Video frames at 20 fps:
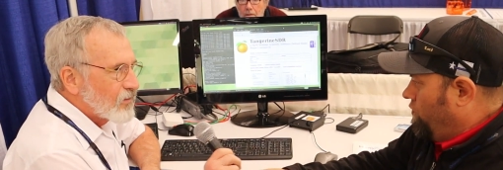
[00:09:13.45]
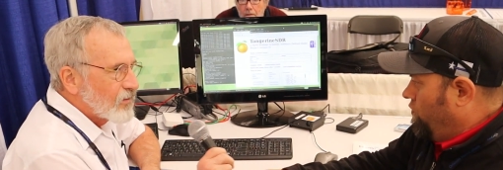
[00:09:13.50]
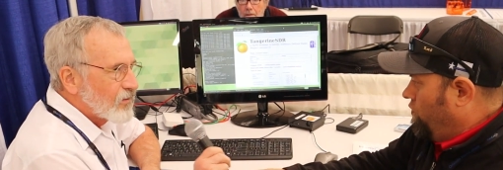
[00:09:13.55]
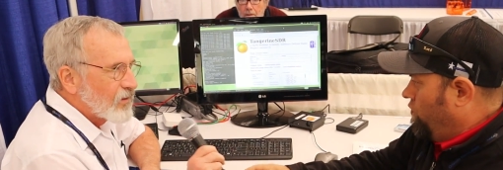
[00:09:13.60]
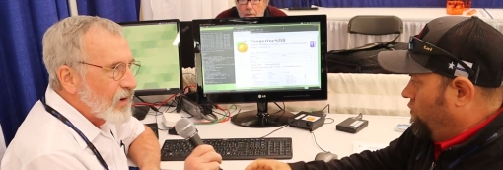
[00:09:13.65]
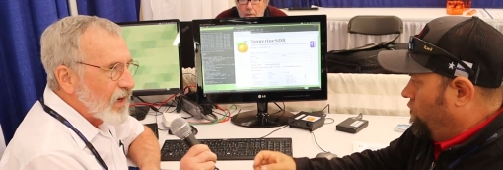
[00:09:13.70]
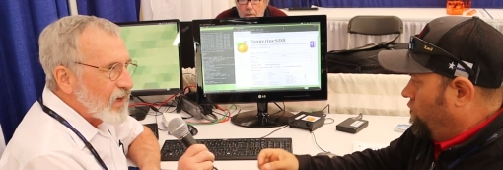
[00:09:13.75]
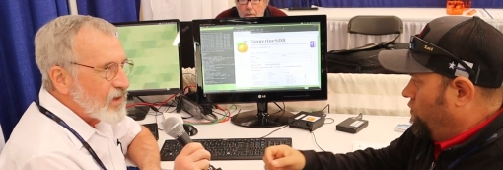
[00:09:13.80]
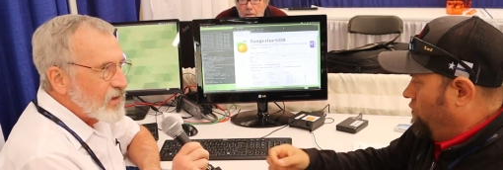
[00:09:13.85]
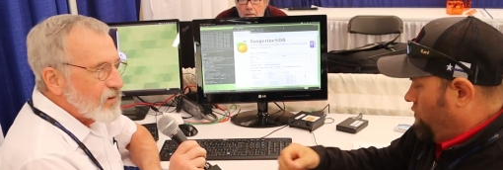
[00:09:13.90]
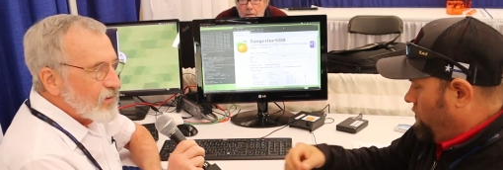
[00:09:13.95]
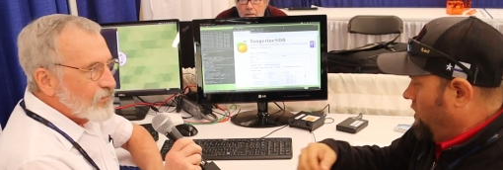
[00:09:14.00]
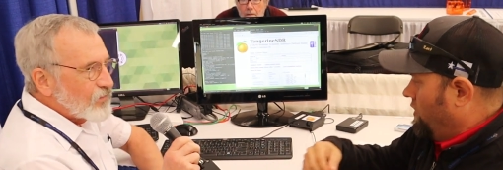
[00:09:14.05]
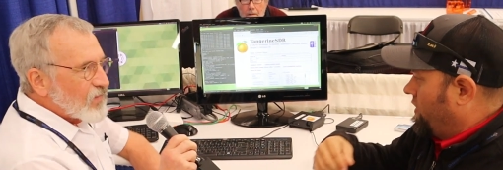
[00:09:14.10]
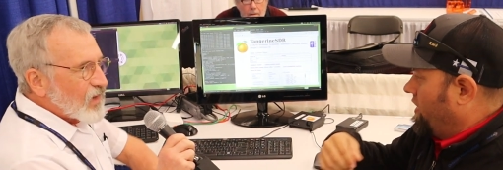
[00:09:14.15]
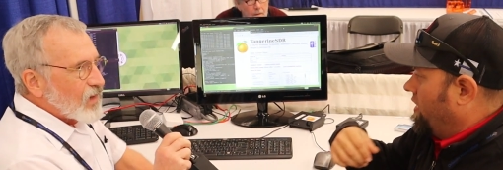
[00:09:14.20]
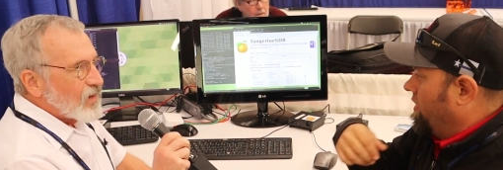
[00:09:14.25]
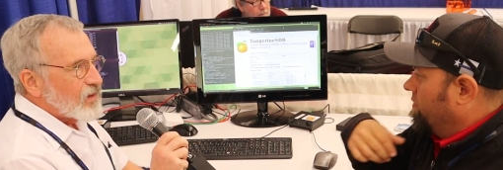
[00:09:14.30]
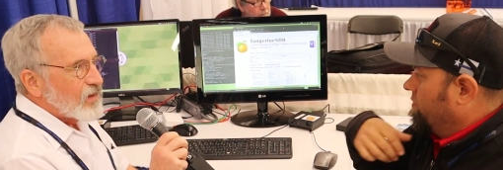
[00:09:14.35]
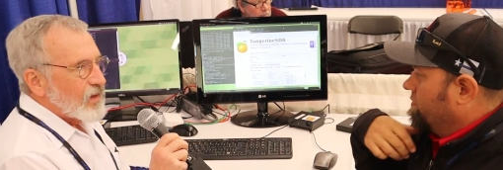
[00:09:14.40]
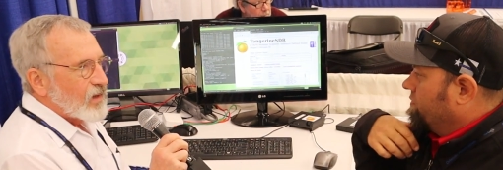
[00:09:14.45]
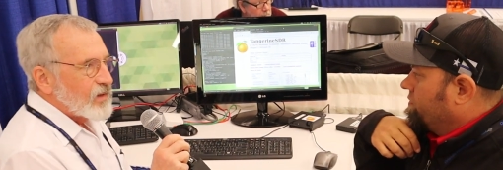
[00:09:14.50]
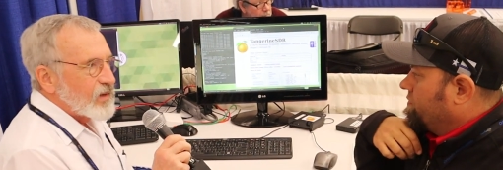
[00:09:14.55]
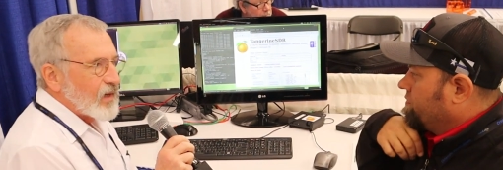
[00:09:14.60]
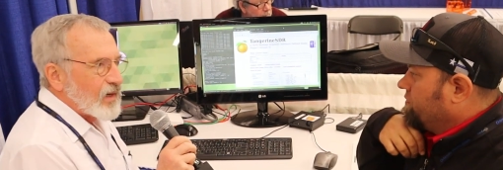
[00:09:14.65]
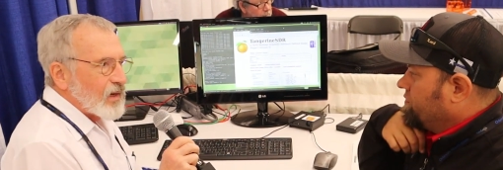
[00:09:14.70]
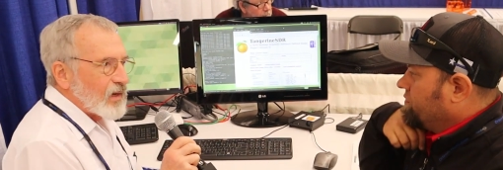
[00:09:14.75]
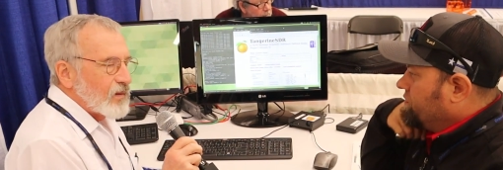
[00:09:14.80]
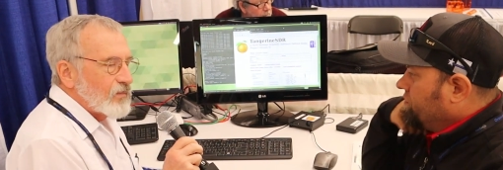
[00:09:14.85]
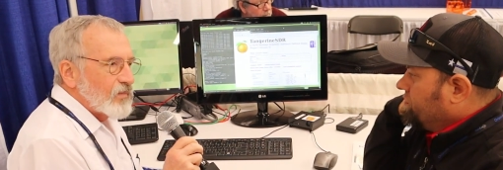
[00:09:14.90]
Speaker 1: Right. Okay.
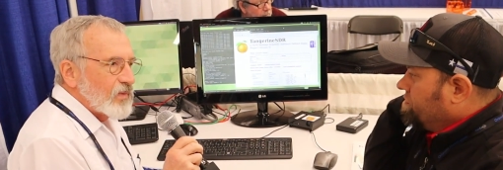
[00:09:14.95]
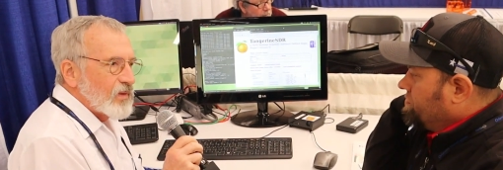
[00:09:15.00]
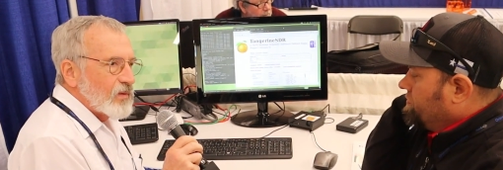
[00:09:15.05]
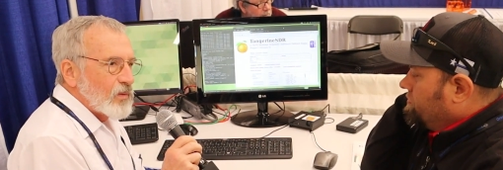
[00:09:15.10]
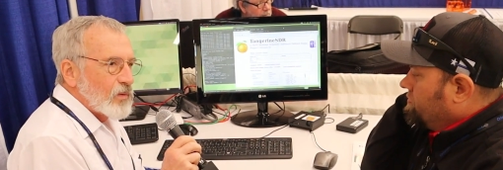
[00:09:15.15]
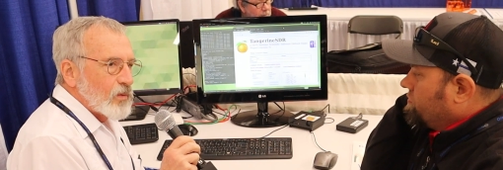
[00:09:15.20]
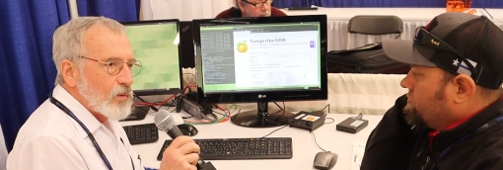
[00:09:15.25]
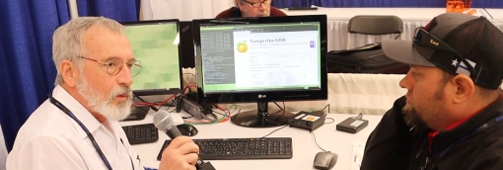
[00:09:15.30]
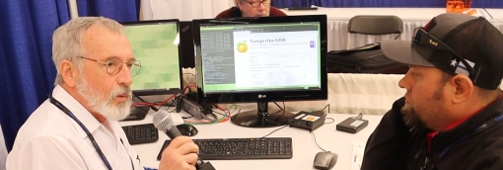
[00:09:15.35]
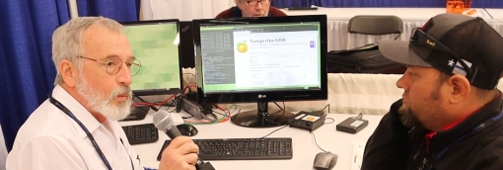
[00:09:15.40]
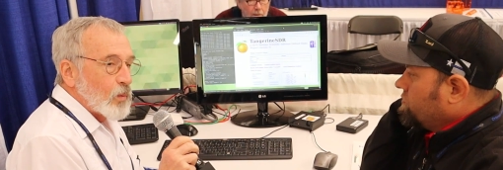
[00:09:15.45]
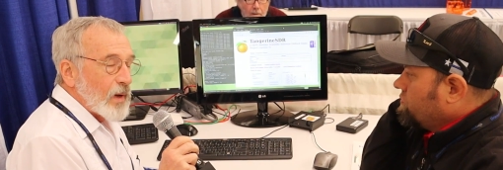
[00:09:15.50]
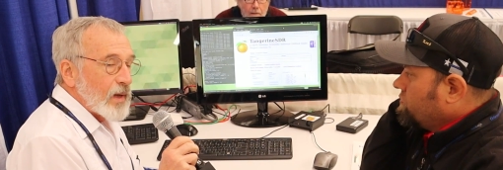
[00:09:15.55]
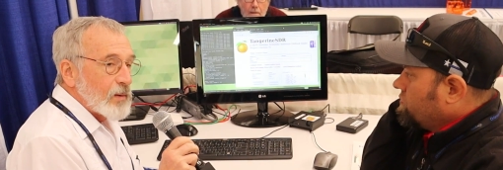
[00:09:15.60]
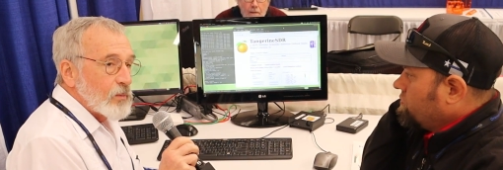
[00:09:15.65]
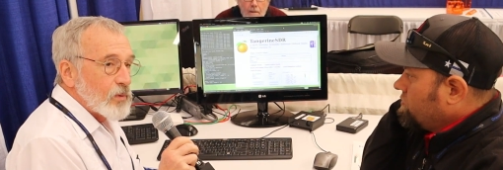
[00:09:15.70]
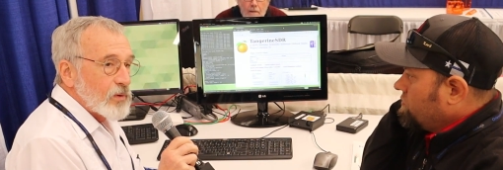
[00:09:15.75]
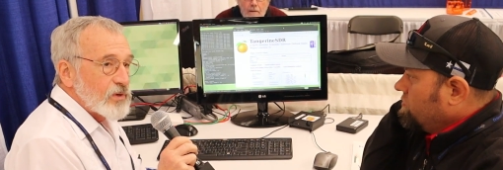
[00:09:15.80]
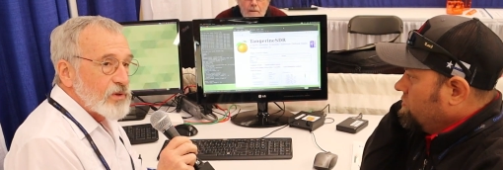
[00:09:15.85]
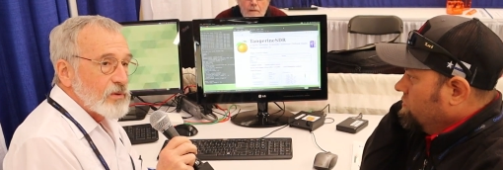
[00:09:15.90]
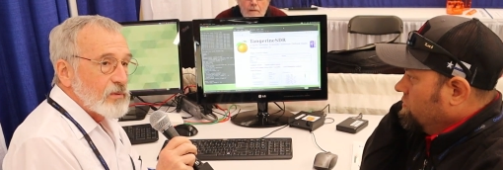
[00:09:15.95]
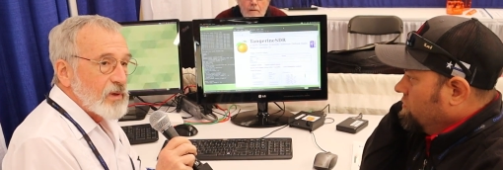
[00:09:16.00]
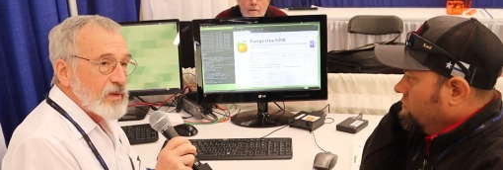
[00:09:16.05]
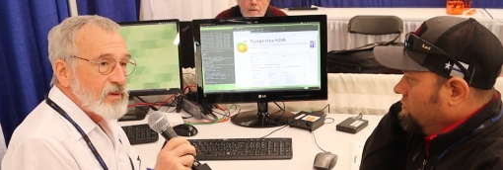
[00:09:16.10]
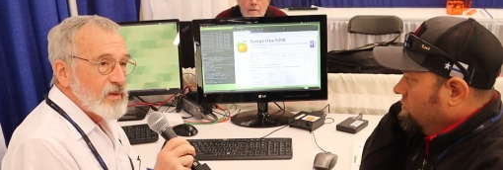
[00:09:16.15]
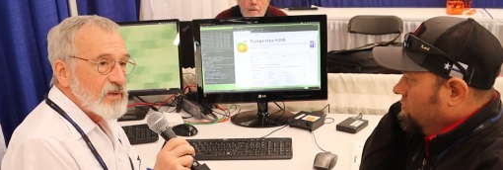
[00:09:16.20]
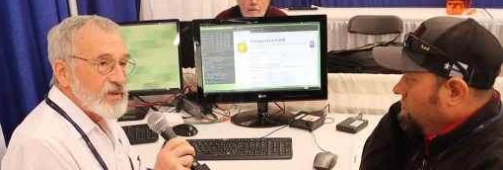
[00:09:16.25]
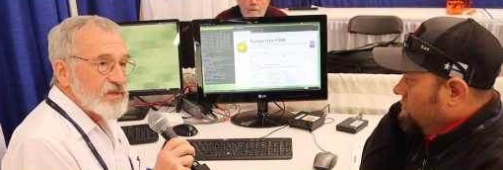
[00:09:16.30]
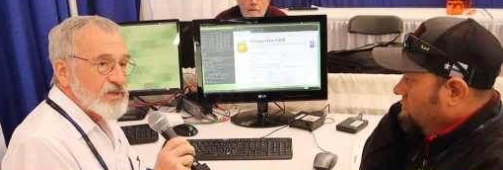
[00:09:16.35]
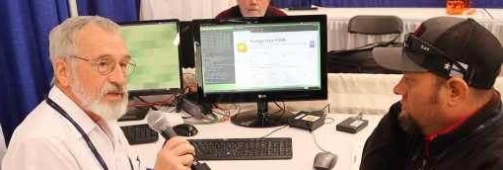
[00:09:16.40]
Yeah. The way we're
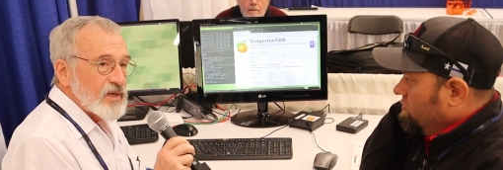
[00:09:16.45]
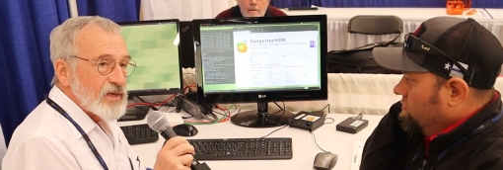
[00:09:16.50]
doing this